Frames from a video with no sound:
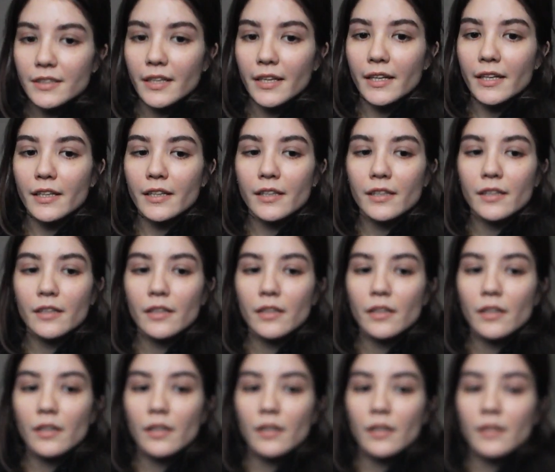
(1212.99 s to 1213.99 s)
Like,
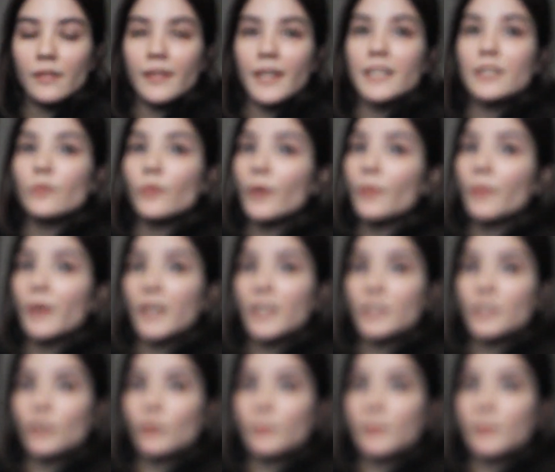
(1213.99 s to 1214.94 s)
that's what I want to do,